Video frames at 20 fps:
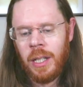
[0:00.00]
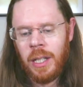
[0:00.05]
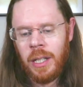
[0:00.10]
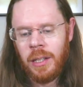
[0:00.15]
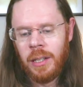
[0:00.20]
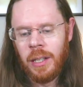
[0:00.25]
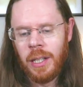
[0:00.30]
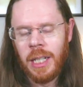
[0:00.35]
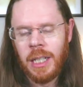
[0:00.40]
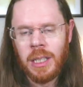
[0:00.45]

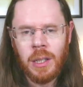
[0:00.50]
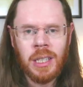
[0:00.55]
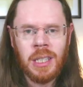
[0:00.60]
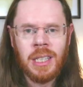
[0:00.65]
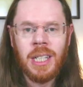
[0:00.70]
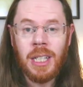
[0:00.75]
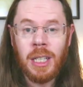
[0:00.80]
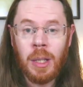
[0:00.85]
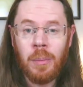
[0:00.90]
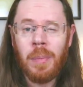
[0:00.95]
this is
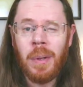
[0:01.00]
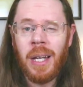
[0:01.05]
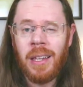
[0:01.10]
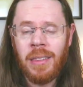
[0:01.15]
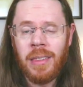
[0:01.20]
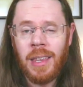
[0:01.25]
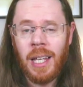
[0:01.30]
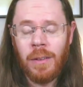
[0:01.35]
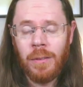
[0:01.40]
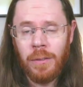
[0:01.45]
such a big
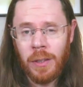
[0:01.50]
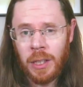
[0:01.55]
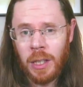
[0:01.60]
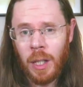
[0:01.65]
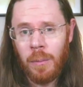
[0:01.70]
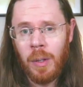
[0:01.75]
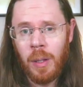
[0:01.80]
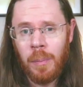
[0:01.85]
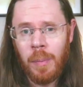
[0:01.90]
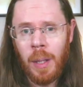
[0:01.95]
thing for so
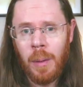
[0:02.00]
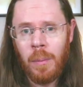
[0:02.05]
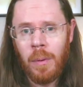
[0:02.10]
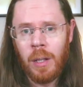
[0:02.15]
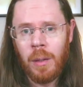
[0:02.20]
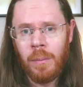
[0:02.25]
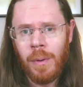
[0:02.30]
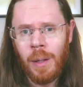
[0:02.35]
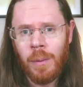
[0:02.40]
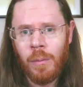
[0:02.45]
many people
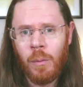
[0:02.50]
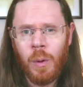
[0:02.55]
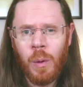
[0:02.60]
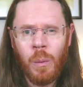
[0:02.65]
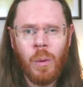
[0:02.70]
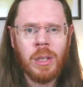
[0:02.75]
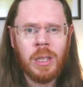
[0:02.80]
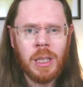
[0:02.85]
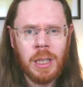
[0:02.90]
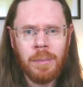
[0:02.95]
at the moment. We
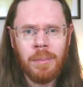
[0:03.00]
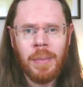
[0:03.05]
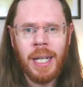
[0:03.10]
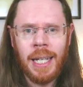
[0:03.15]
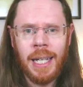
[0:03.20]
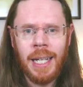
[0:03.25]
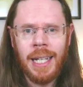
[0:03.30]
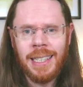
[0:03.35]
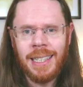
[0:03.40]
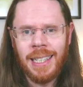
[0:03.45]
wanted to
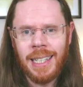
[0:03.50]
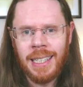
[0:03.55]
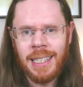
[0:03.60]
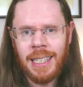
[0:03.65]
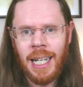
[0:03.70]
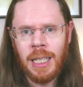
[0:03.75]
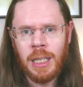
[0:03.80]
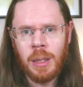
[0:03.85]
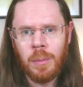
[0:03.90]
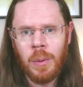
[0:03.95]
make it as
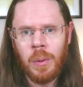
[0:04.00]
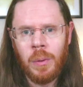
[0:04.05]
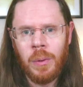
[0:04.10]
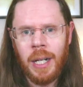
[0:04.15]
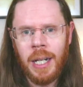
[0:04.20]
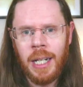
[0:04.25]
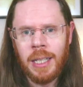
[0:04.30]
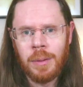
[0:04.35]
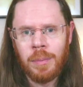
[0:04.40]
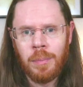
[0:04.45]
accessible
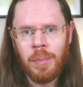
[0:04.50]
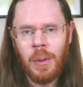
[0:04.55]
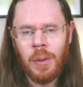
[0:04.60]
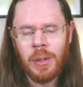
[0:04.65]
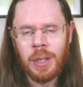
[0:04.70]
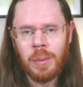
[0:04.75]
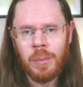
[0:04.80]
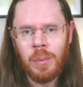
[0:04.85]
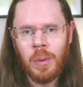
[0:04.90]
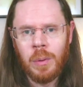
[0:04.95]
as
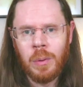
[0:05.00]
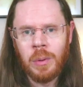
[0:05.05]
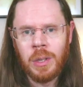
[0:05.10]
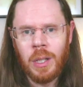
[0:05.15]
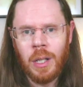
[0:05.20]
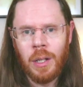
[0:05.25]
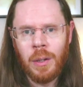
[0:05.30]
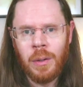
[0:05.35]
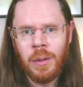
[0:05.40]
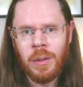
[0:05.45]
possible.
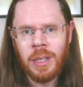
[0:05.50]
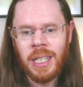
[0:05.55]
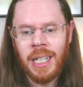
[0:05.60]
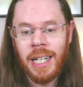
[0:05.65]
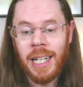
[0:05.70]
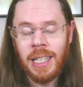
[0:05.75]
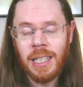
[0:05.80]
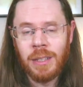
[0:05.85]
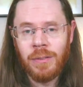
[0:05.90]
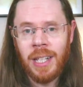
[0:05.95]
So
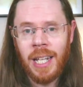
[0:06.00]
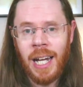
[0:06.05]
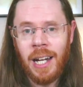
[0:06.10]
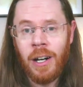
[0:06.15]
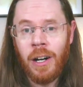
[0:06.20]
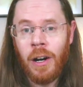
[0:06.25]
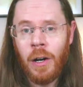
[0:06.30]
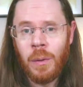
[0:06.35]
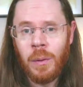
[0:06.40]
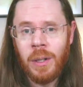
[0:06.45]
tickets for that
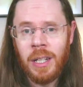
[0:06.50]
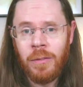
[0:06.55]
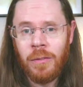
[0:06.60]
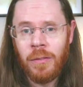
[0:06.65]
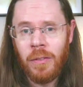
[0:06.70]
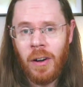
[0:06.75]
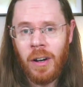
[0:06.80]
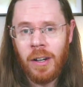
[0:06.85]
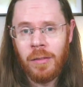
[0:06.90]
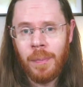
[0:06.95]
are only
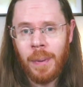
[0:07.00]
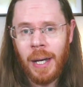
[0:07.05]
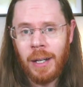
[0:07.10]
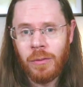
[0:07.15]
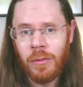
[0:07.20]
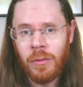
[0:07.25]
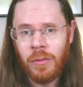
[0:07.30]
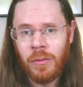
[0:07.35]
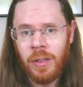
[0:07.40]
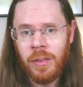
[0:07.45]
five
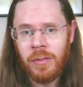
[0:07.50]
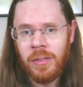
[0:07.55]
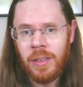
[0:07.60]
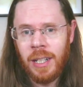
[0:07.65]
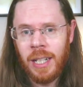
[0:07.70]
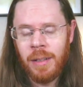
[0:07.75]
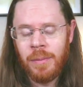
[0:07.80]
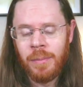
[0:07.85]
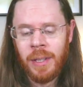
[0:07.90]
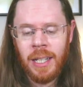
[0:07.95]
pound
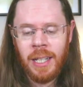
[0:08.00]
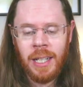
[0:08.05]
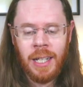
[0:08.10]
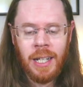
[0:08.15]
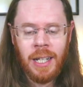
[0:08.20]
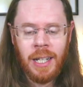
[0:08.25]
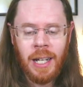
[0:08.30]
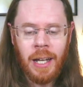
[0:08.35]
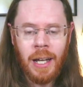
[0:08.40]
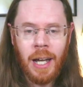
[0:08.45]
fifty.
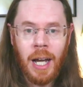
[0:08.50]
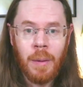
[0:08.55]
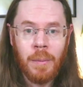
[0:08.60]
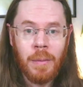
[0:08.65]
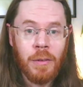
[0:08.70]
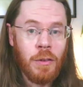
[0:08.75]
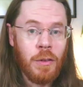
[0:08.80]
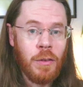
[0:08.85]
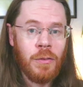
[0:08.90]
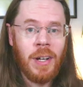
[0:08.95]
Um,
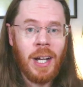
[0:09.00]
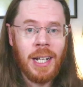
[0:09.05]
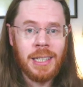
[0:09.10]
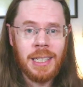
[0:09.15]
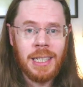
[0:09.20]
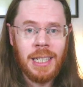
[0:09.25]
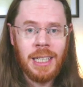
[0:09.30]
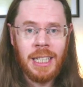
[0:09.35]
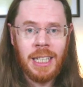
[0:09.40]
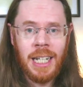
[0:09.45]
if you
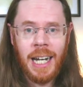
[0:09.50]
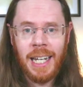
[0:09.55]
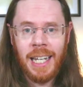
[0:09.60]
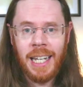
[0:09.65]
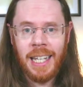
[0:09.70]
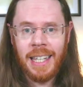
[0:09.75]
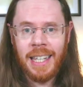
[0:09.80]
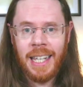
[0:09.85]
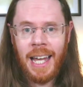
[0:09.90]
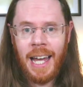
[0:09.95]
fancy
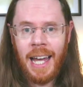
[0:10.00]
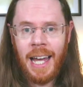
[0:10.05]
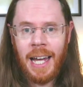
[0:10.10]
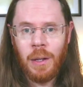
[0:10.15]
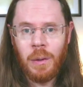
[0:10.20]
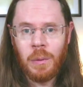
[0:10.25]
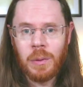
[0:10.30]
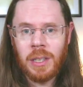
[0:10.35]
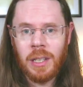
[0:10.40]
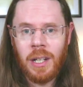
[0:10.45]
checking that
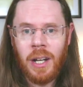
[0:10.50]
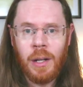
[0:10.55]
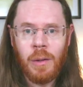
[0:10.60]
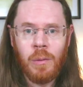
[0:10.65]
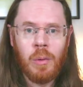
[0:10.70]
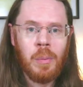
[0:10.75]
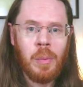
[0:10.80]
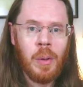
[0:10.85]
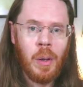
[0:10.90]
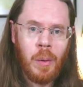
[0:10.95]
out, I
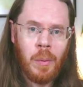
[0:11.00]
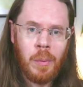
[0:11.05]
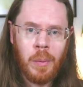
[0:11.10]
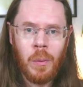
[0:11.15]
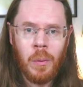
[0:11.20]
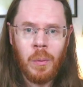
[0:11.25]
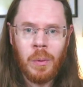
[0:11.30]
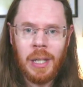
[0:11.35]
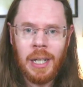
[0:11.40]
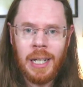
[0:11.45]
will pop
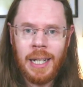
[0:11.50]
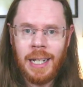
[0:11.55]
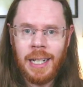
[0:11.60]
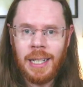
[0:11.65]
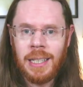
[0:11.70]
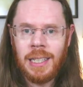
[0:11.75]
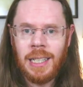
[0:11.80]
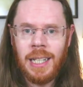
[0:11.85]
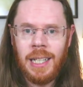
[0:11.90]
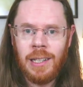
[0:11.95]
all the
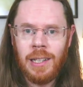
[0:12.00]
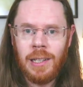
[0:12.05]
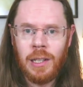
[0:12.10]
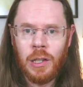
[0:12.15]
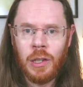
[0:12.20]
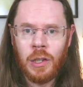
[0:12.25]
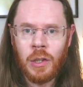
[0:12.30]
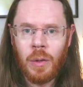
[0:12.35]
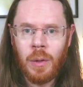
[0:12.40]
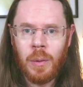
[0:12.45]
links in the
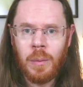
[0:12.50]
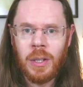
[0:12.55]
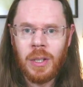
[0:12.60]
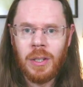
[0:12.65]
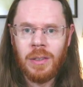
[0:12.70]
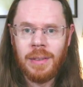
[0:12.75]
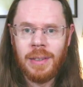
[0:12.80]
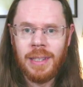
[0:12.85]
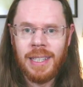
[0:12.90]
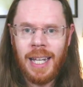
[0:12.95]

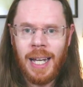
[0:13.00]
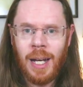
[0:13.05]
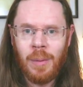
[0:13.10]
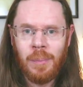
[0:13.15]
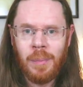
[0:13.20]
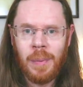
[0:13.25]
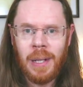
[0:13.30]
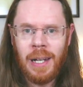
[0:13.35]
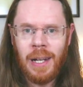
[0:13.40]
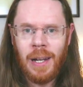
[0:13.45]
description down
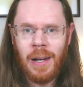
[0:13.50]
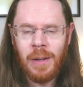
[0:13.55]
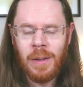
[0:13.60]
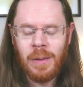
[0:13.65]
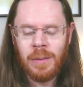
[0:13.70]
below.